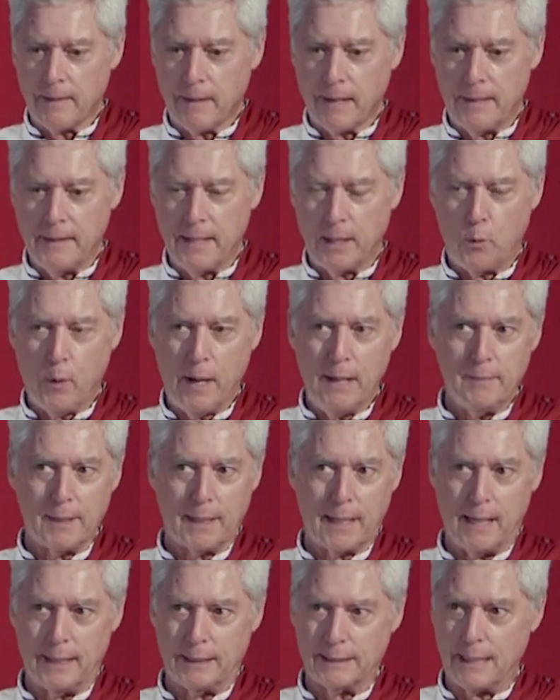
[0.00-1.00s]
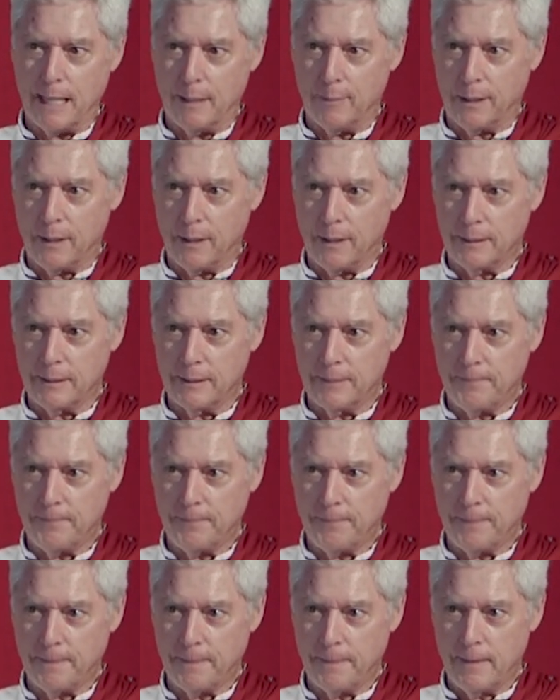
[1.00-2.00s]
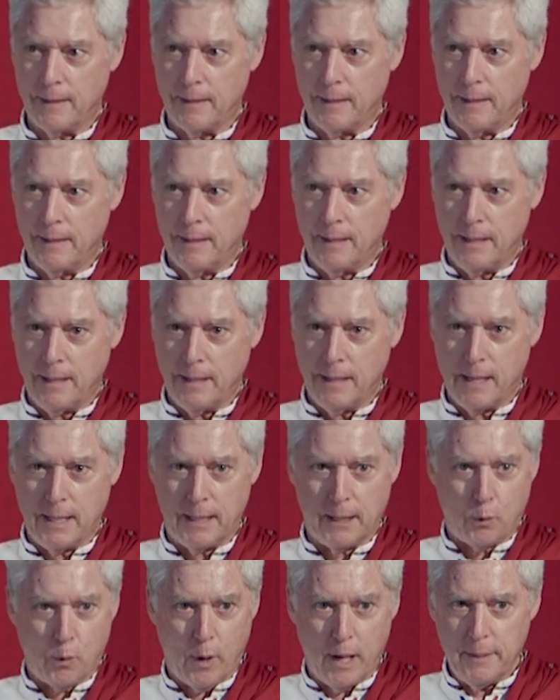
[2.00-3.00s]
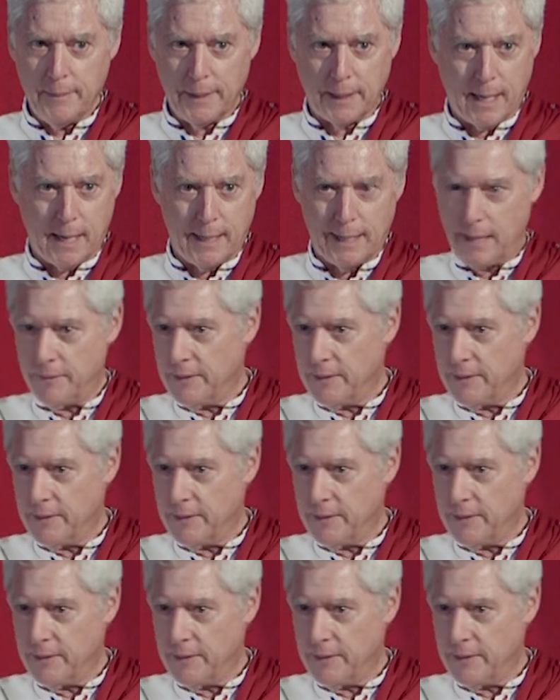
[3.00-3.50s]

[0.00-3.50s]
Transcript: And then quantum mechanics came along. And in quantum mechanics,